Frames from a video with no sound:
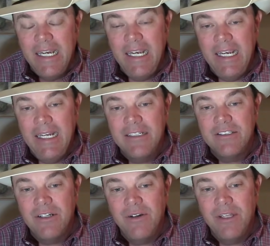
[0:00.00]
And
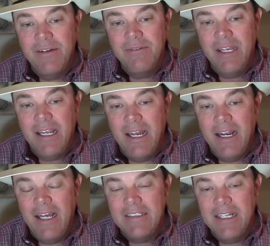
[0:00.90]
so they kind of
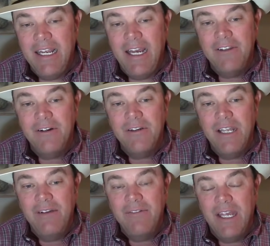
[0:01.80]
got together
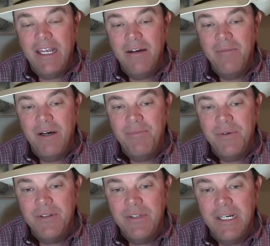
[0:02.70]
and they come up
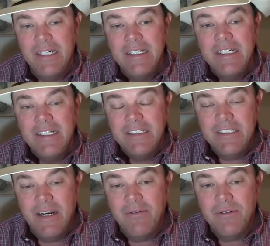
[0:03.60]
with
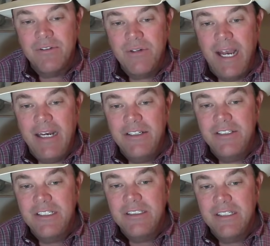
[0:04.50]
several
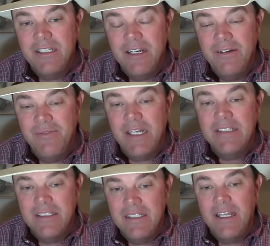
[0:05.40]
strategies of
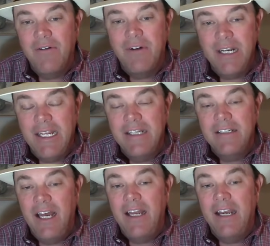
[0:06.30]
things that they want to get
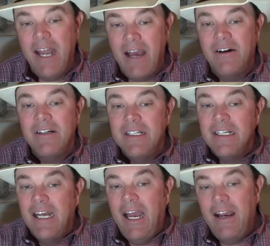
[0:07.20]
done. Now,
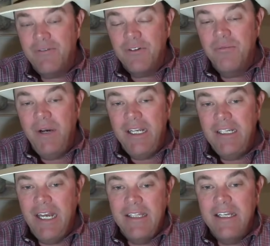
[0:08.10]
after
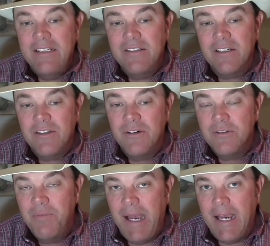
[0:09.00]
Monday, they took those
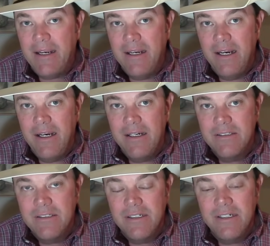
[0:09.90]
back
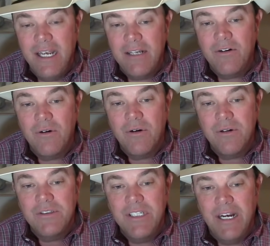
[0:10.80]
to
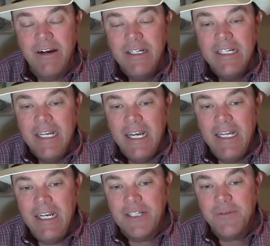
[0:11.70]
headquarters there,
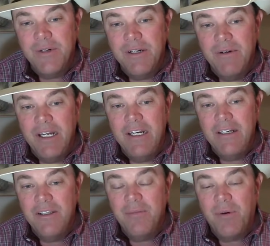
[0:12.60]
and that's where you run
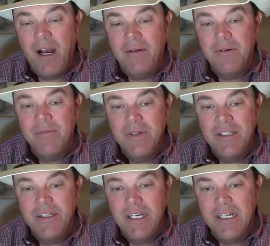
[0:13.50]
into the problem
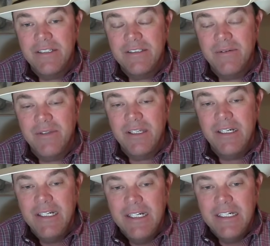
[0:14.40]
with some of
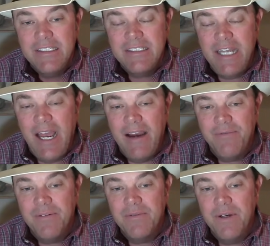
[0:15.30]
the
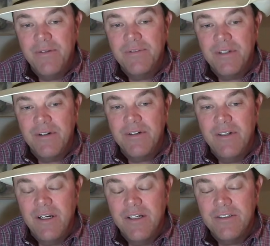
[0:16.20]
staff of certain
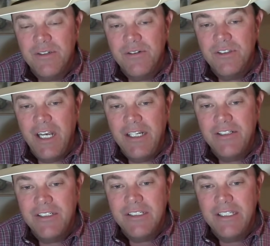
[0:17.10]

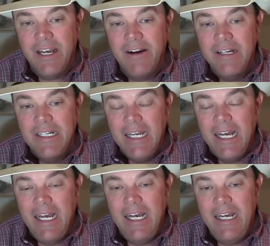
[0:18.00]
associations there.
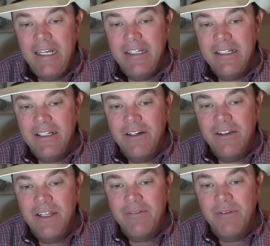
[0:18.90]

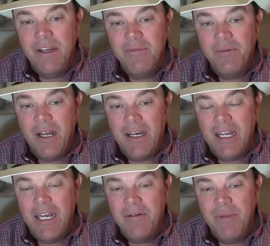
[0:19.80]
They've
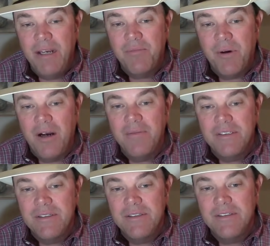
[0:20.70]
kind of made
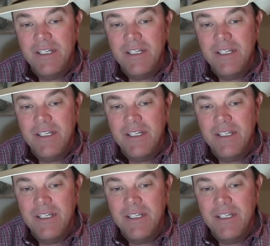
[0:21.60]
promises.